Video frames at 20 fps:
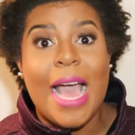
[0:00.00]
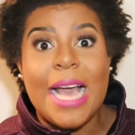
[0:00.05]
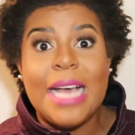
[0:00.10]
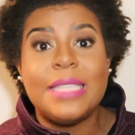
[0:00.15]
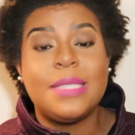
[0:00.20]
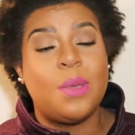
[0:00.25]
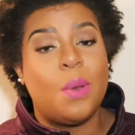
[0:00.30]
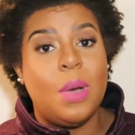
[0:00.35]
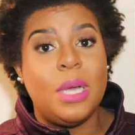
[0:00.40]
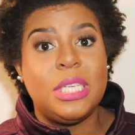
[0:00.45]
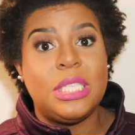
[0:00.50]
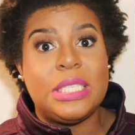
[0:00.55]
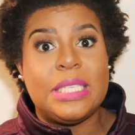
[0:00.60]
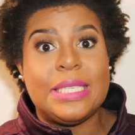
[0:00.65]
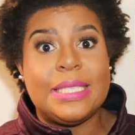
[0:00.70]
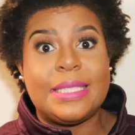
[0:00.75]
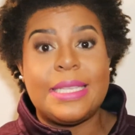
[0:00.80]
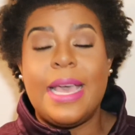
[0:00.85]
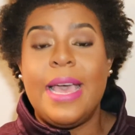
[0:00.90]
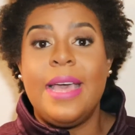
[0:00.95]
Ask
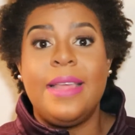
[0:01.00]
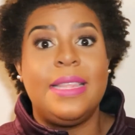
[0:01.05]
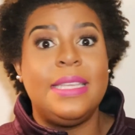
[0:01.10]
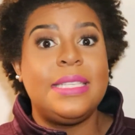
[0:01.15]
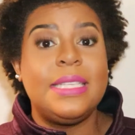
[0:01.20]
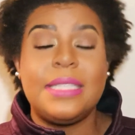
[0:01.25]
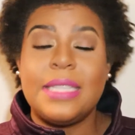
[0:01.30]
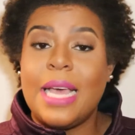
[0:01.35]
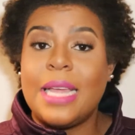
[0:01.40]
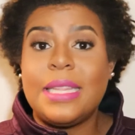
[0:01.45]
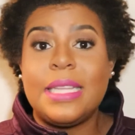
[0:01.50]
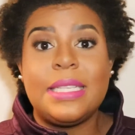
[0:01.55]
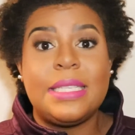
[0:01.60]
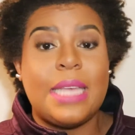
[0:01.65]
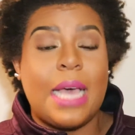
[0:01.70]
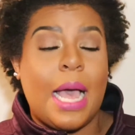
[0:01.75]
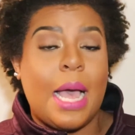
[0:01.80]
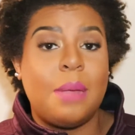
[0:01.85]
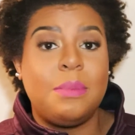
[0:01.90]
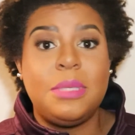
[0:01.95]
questions. This is not the
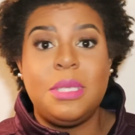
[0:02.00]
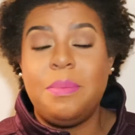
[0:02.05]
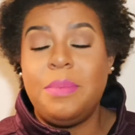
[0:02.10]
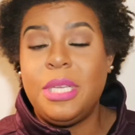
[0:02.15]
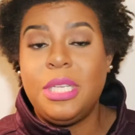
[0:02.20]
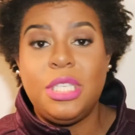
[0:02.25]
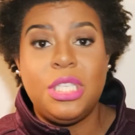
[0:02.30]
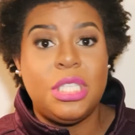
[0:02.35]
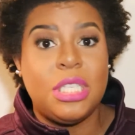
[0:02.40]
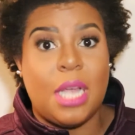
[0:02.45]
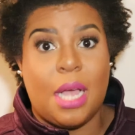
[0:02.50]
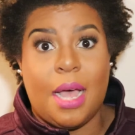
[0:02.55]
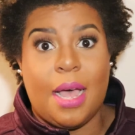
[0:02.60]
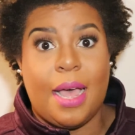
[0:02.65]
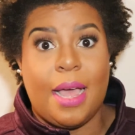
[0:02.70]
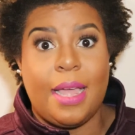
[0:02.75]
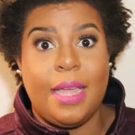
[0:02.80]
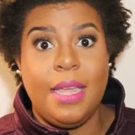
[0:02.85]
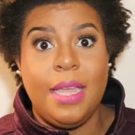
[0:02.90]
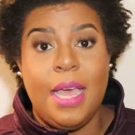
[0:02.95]
time to be
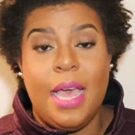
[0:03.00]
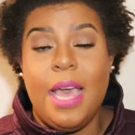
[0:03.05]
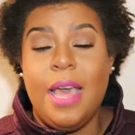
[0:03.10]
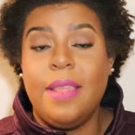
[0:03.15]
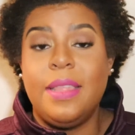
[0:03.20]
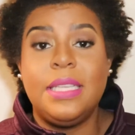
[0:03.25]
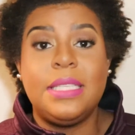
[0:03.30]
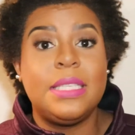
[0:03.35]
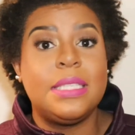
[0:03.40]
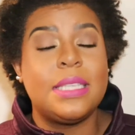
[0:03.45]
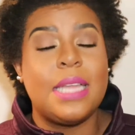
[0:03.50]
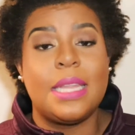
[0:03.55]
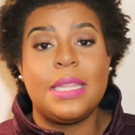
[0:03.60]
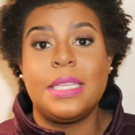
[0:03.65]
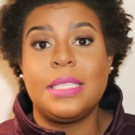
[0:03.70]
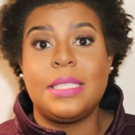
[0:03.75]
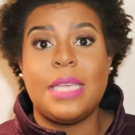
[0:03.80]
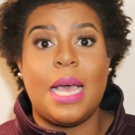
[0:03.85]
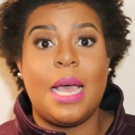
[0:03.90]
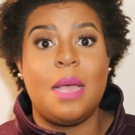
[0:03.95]
shy. This is not
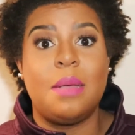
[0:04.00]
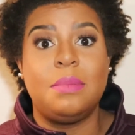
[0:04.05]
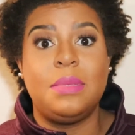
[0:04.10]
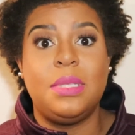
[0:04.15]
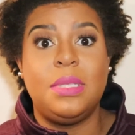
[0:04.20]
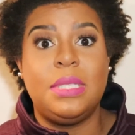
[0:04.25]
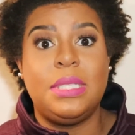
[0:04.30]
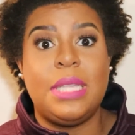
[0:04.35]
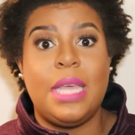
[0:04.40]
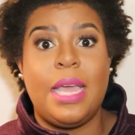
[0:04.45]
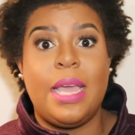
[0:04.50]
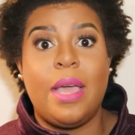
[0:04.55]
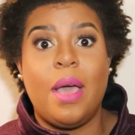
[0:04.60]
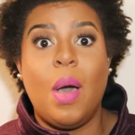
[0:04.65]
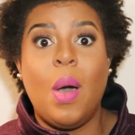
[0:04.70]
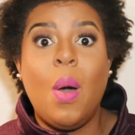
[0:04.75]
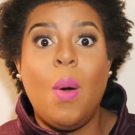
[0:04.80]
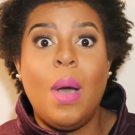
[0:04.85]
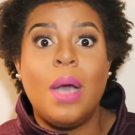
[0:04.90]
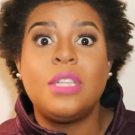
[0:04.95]
the time to say,
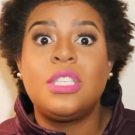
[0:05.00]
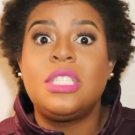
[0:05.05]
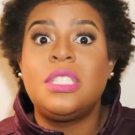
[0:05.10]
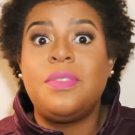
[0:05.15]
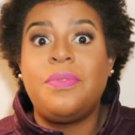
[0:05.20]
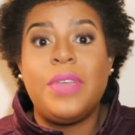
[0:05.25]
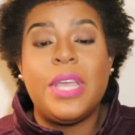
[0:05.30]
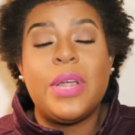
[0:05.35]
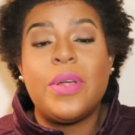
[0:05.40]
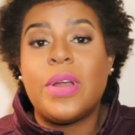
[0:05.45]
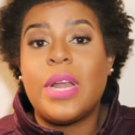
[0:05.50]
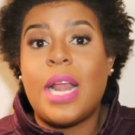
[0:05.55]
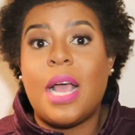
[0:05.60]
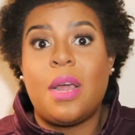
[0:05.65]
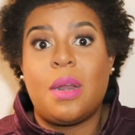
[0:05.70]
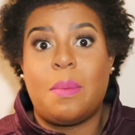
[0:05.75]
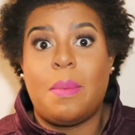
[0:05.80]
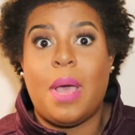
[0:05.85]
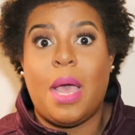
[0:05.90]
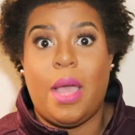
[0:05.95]
oh, I'll just figure it
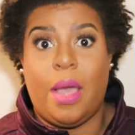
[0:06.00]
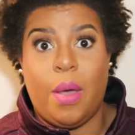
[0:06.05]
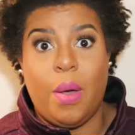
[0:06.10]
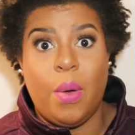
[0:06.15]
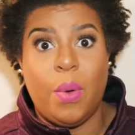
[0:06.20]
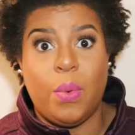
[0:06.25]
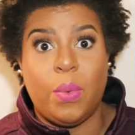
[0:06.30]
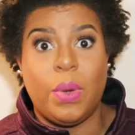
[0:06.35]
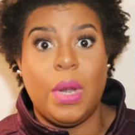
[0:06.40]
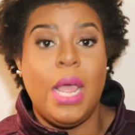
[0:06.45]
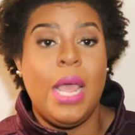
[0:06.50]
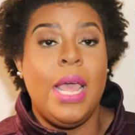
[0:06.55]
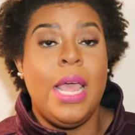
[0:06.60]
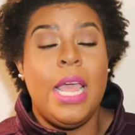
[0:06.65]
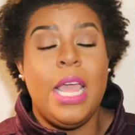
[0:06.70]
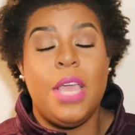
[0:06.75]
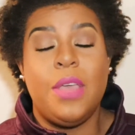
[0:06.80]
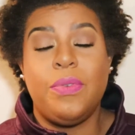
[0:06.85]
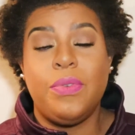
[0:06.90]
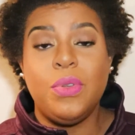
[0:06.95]
out on my own.
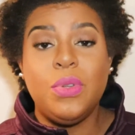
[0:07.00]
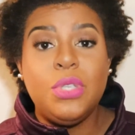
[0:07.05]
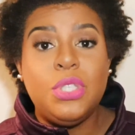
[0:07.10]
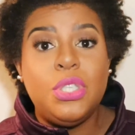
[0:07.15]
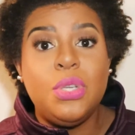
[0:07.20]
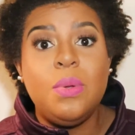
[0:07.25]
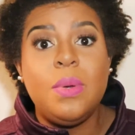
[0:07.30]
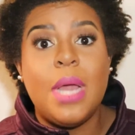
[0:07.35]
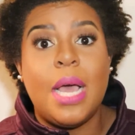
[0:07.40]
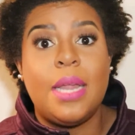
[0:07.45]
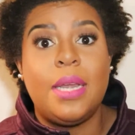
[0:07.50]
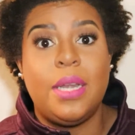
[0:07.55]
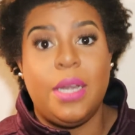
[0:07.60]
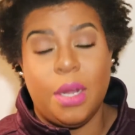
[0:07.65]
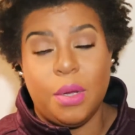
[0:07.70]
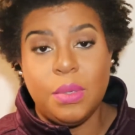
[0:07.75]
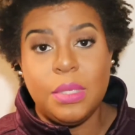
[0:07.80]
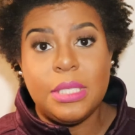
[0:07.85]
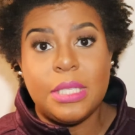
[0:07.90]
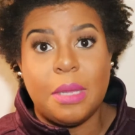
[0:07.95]
If you do not
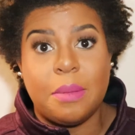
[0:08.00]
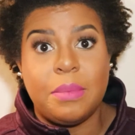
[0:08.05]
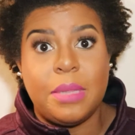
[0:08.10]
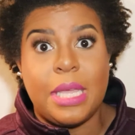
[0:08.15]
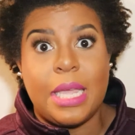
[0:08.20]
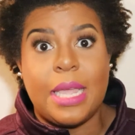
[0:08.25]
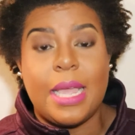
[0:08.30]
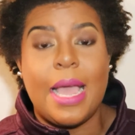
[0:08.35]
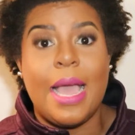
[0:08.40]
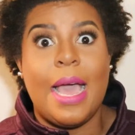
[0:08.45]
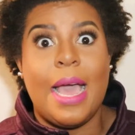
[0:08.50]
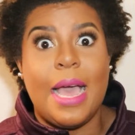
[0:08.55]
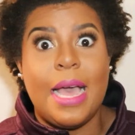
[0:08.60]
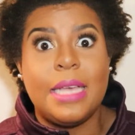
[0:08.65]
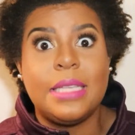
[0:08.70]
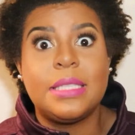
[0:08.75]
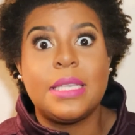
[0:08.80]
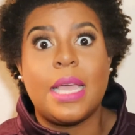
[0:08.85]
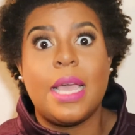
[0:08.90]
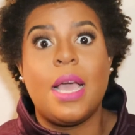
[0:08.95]
know something,
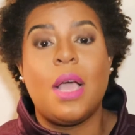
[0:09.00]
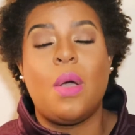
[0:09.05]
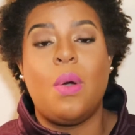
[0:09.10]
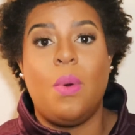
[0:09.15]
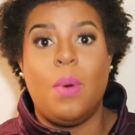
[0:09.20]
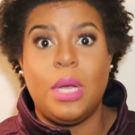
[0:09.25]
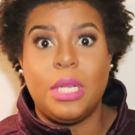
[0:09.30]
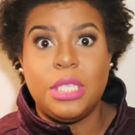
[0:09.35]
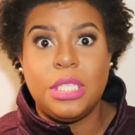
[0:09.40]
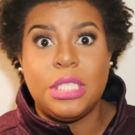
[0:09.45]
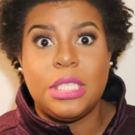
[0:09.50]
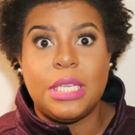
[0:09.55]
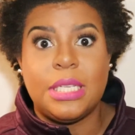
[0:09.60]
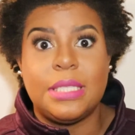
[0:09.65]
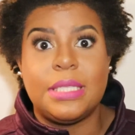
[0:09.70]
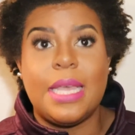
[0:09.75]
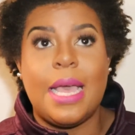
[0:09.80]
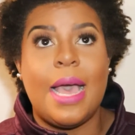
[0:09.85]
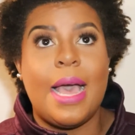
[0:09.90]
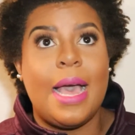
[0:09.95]
ask questions.
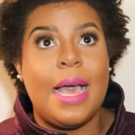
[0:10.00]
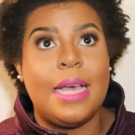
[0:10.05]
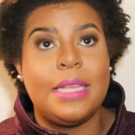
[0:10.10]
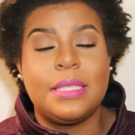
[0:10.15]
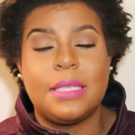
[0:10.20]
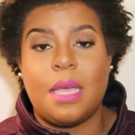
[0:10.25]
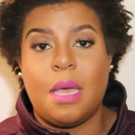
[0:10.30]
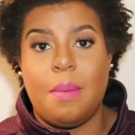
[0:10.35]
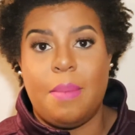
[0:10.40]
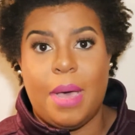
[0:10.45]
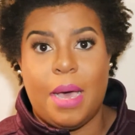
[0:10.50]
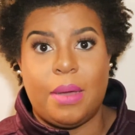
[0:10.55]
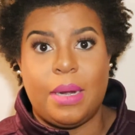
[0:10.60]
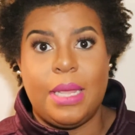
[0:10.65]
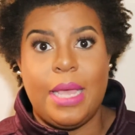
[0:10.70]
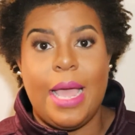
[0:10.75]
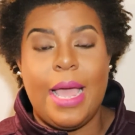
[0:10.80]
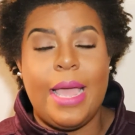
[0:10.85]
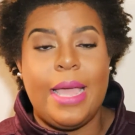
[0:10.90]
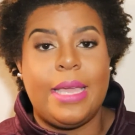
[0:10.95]
questions, ask about
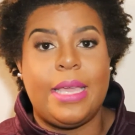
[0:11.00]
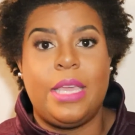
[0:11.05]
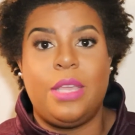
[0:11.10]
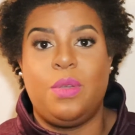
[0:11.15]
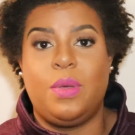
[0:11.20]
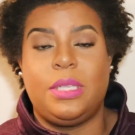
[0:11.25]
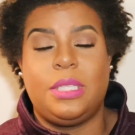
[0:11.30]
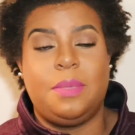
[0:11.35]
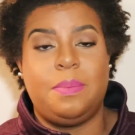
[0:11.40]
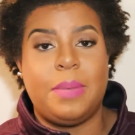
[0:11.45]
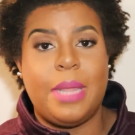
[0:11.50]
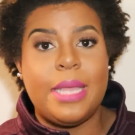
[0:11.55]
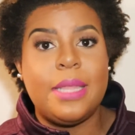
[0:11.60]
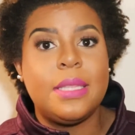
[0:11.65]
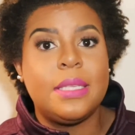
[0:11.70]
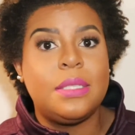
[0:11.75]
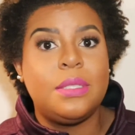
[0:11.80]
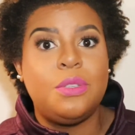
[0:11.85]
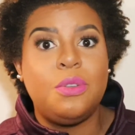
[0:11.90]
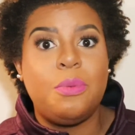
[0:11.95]
it. Hey, can you
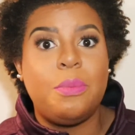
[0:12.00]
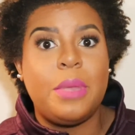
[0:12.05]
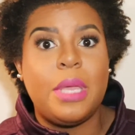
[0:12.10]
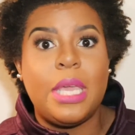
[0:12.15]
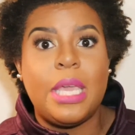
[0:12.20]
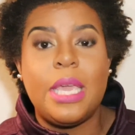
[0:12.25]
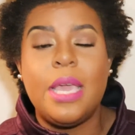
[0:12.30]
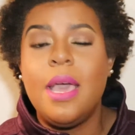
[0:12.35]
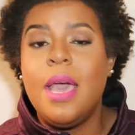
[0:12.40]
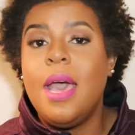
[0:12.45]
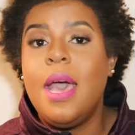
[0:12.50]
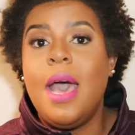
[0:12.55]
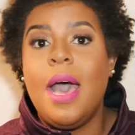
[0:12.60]
explain this to me?